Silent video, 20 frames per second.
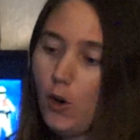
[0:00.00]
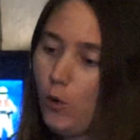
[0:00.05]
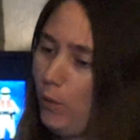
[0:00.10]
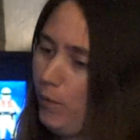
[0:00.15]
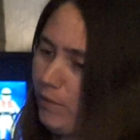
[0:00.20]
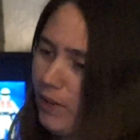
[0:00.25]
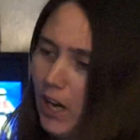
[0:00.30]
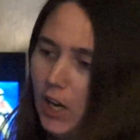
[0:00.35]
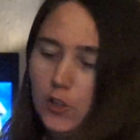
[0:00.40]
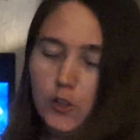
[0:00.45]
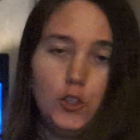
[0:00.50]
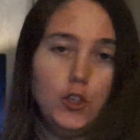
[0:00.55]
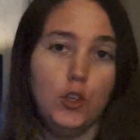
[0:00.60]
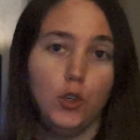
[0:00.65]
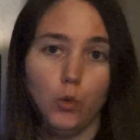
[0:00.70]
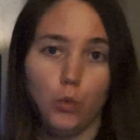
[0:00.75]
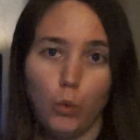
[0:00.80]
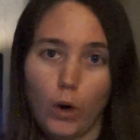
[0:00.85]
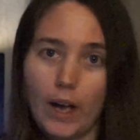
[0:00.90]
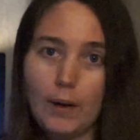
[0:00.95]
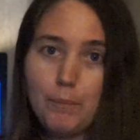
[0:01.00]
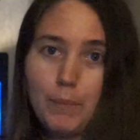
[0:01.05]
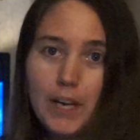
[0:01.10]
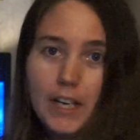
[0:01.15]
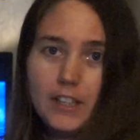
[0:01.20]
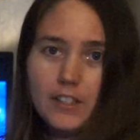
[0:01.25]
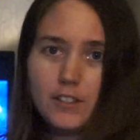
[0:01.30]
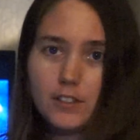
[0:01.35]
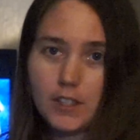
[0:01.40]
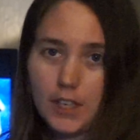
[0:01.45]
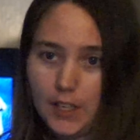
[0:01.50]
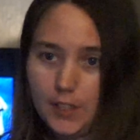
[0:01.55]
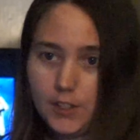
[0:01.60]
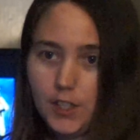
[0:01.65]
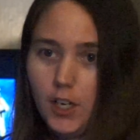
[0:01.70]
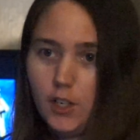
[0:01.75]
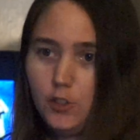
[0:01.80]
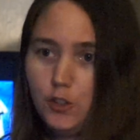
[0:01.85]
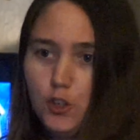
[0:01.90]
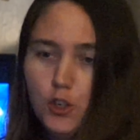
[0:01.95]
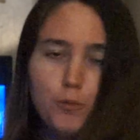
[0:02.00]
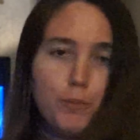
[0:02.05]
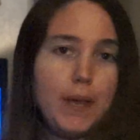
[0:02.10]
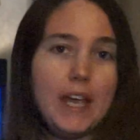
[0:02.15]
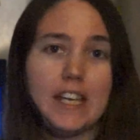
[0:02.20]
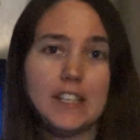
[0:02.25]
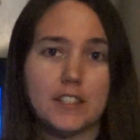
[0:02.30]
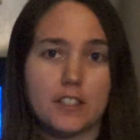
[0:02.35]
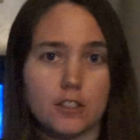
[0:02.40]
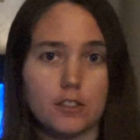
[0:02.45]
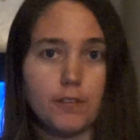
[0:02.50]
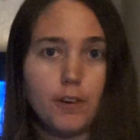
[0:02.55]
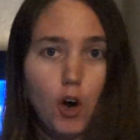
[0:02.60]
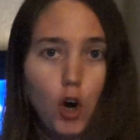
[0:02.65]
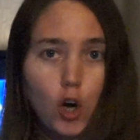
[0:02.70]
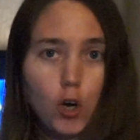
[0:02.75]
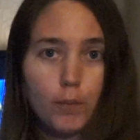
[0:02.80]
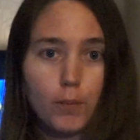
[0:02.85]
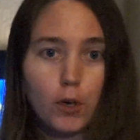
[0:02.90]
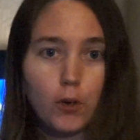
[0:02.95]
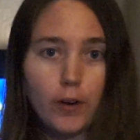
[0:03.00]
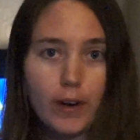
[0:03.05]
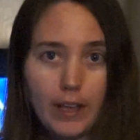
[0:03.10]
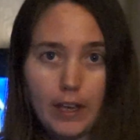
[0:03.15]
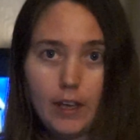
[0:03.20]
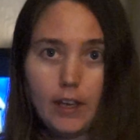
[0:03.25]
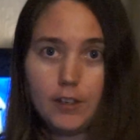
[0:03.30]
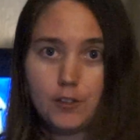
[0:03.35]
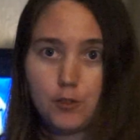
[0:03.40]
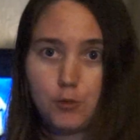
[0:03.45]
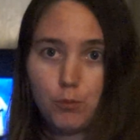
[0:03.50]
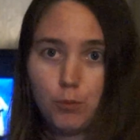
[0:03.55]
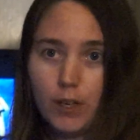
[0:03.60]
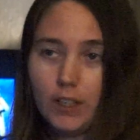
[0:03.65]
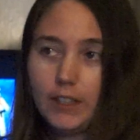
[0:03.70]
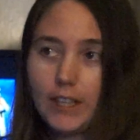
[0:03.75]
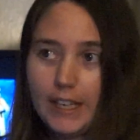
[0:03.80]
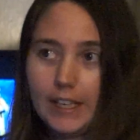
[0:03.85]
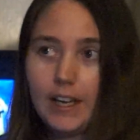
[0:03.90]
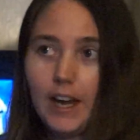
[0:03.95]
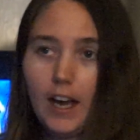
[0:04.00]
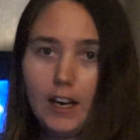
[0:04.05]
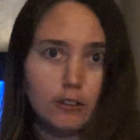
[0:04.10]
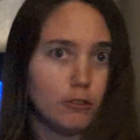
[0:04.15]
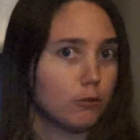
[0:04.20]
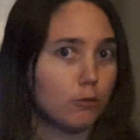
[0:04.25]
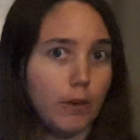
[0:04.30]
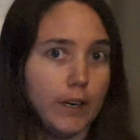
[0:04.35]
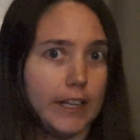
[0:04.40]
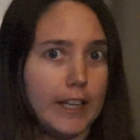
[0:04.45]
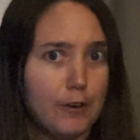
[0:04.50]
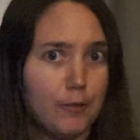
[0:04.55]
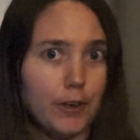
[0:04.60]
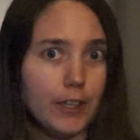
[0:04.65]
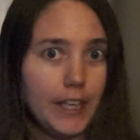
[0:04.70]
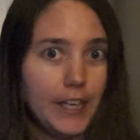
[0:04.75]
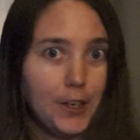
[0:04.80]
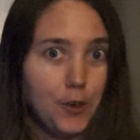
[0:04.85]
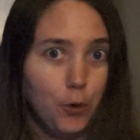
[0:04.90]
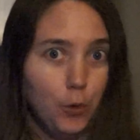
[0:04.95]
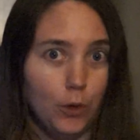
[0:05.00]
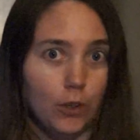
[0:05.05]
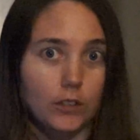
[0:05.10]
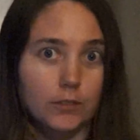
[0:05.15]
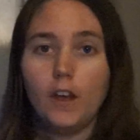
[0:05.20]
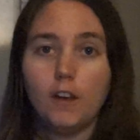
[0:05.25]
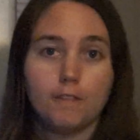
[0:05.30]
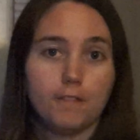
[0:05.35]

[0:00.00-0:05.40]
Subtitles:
We've got new weapons and new pieces of armory. It's really gotten really cool.